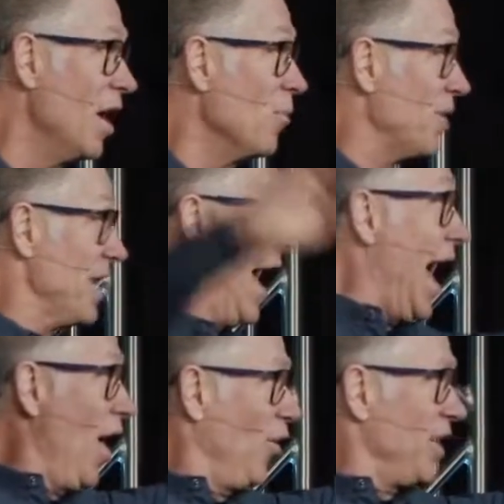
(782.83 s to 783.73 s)
But
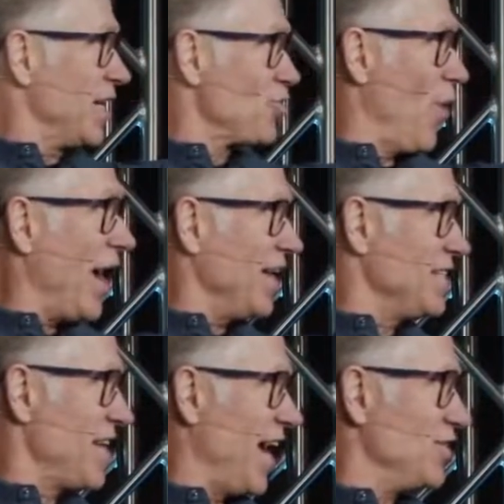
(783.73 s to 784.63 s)
now he has
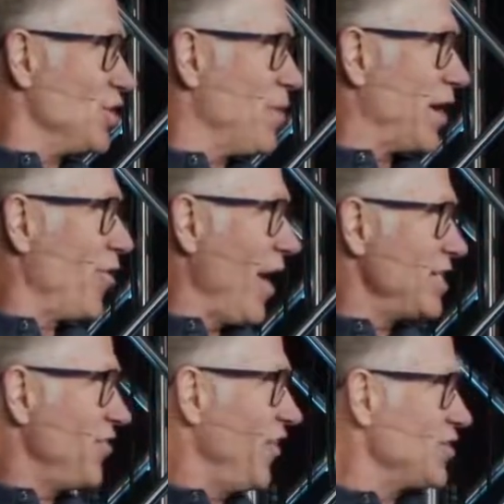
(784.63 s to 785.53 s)
reconciled you by Christ's
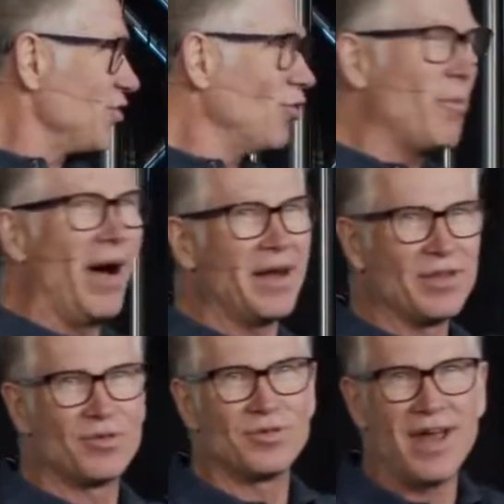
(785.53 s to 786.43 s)
physical body
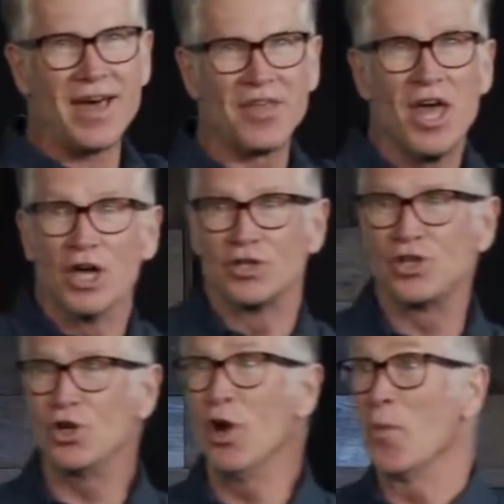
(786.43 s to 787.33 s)
through death
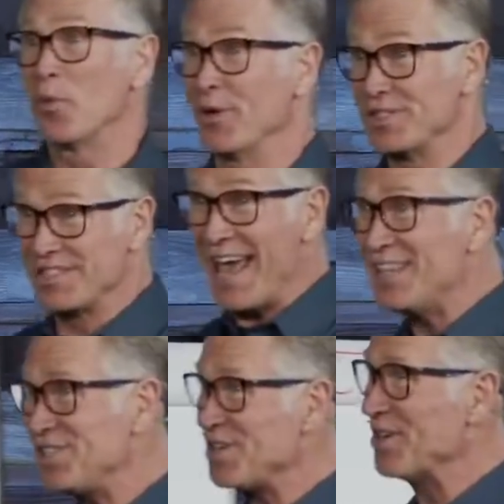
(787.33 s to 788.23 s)
to
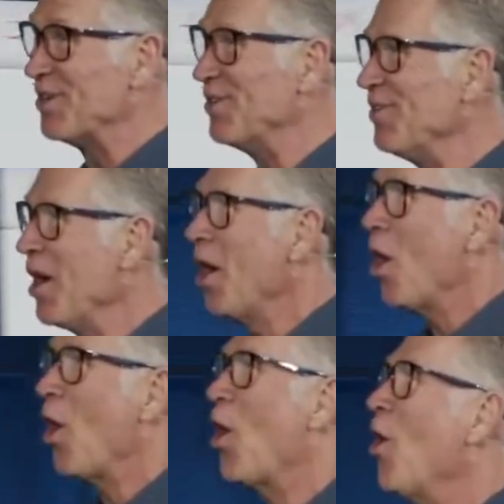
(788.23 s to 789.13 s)
present you
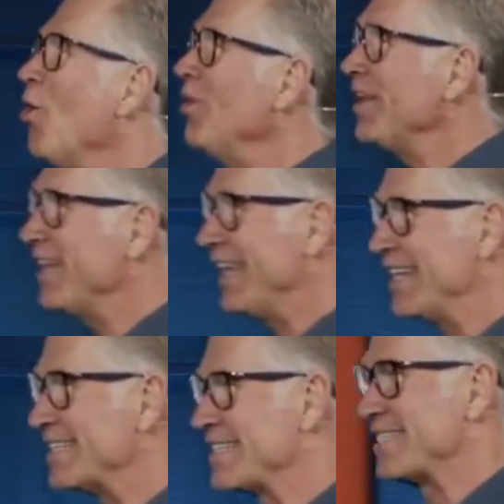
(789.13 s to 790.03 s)
holy in
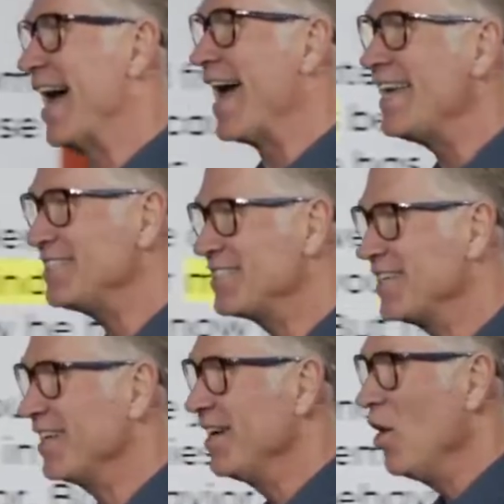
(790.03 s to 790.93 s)
his sight,
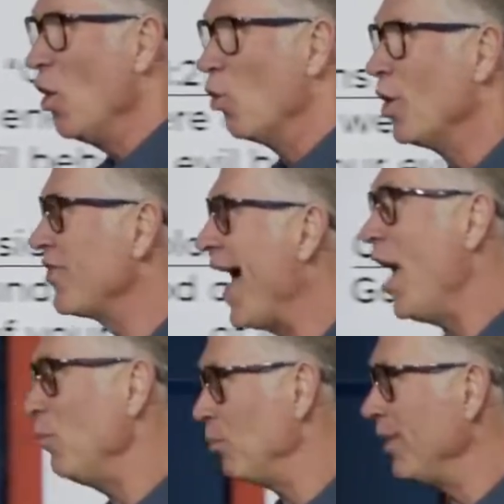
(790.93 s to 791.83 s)

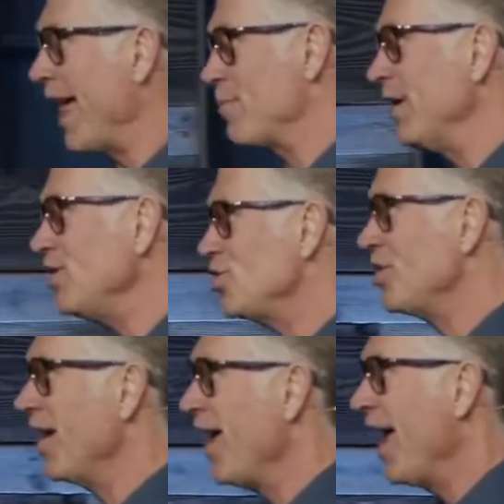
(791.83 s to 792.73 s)
without blemish,
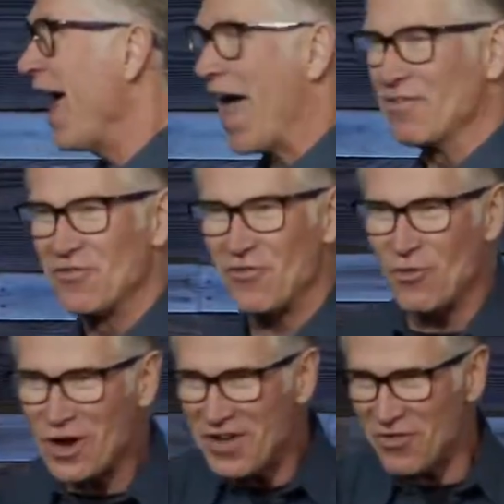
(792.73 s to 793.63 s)
and
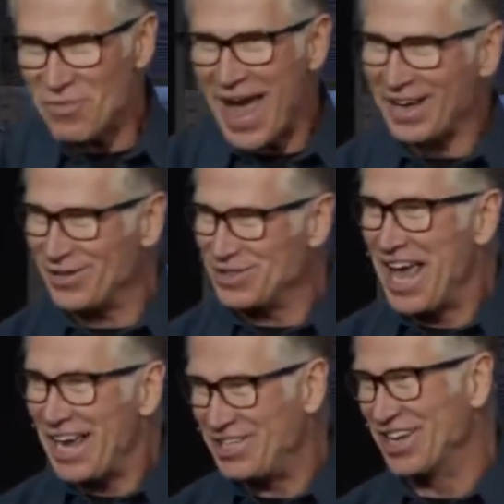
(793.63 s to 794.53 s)
free from
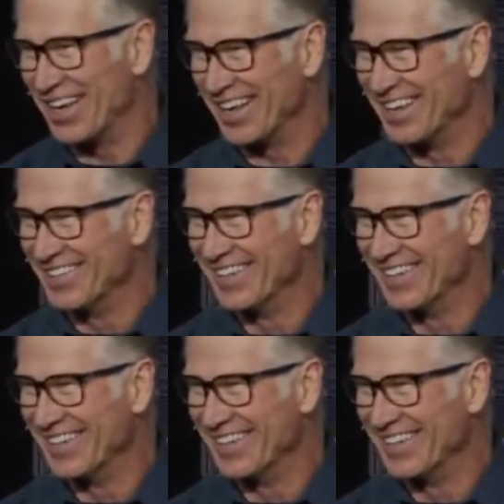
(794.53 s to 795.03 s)
accusation.